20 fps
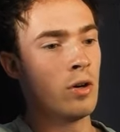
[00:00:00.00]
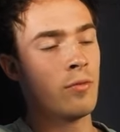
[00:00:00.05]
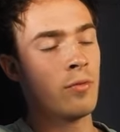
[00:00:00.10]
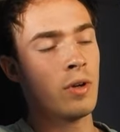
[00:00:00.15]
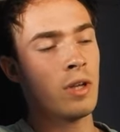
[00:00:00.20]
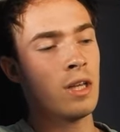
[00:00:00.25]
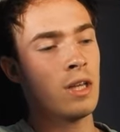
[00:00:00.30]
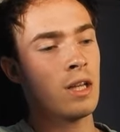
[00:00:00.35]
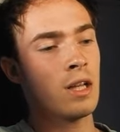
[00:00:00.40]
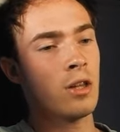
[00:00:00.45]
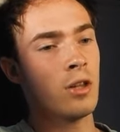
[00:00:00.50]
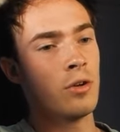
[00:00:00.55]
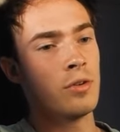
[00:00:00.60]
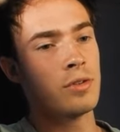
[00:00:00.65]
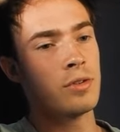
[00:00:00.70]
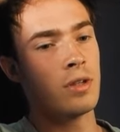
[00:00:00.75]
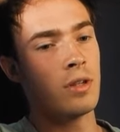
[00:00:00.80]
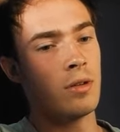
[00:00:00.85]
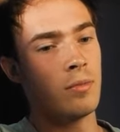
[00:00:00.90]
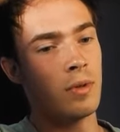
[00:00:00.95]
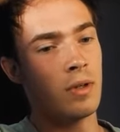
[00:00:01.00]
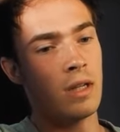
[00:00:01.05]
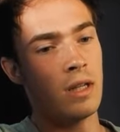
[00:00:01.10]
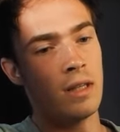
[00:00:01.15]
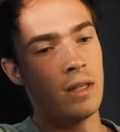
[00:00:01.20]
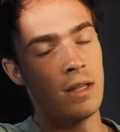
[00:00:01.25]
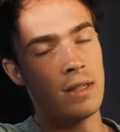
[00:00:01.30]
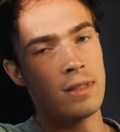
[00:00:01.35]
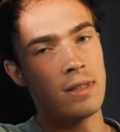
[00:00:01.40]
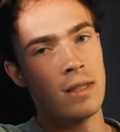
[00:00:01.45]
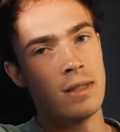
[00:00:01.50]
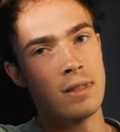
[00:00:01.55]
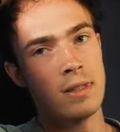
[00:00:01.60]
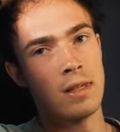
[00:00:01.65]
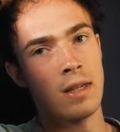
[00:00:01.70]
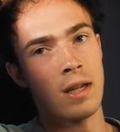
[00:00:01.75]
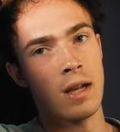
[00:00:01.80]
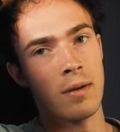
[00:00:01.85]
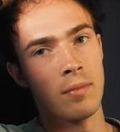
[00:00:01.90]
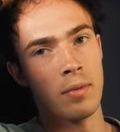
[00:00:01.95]
If we get closer than we did this season,
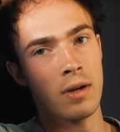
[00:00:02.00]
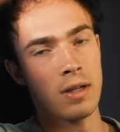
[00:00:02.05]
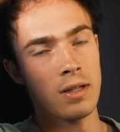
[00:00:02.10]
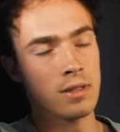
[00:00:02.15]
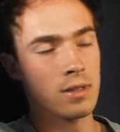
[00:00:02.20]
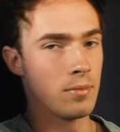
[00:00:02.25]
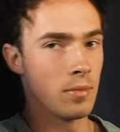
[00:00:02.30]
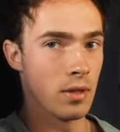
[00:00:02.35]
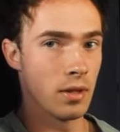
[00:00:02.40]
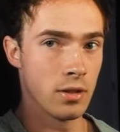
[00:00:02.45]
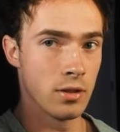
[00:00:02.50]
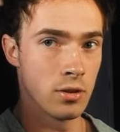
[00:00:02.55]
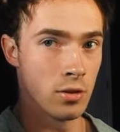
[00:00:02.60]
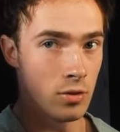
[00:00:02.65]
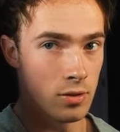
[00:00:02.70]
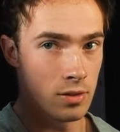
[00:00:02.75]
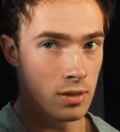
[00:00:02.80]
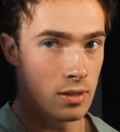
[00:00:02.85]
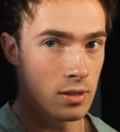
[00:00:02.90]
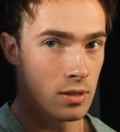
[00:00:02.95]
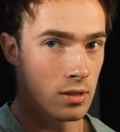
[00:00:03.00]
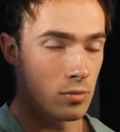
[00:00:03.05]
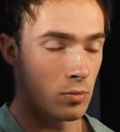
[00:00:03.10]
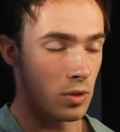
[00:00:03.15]
then I'm going to simulate two seasons.